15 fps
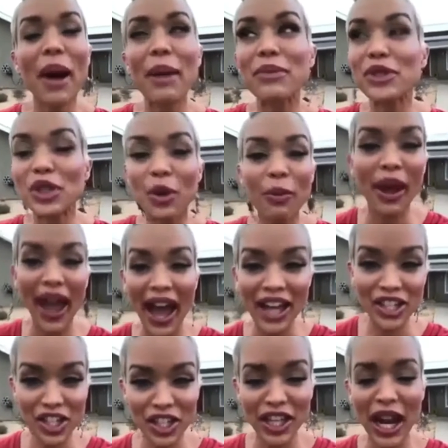I'm so
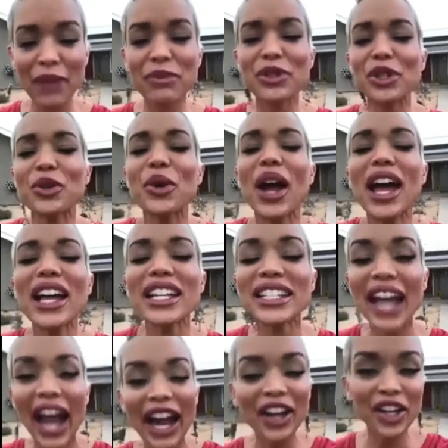passionate. I'm so
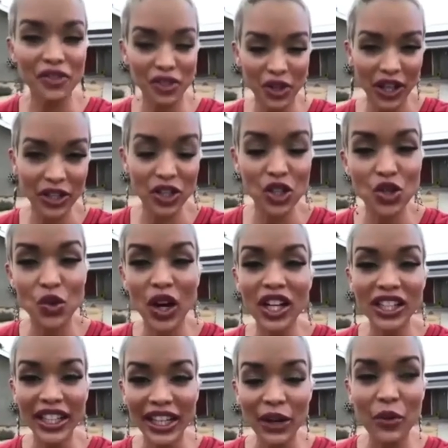tired of you guys
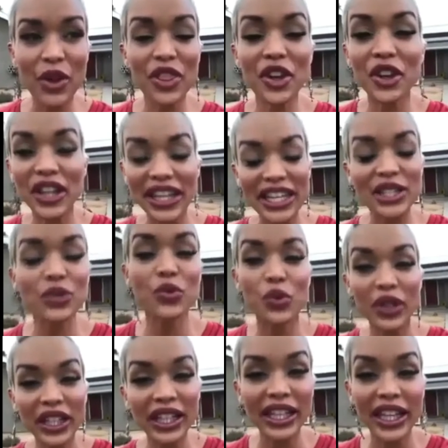struggling when there is
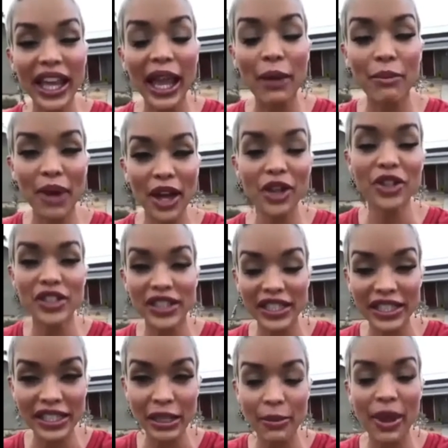really a better
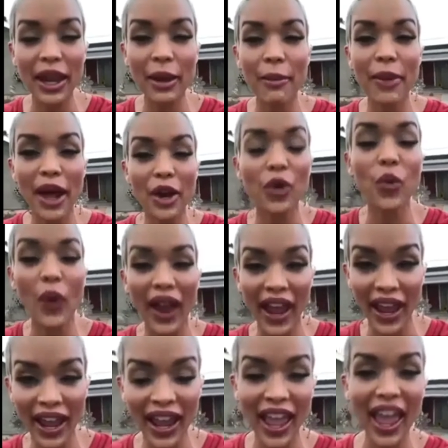system and a better
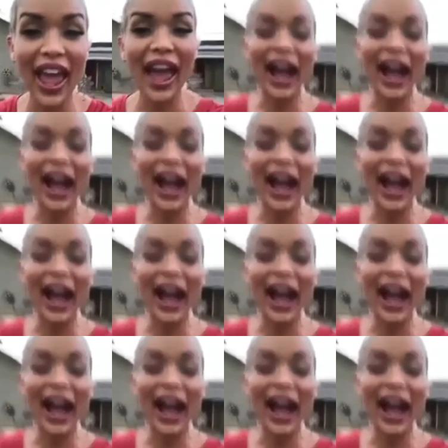way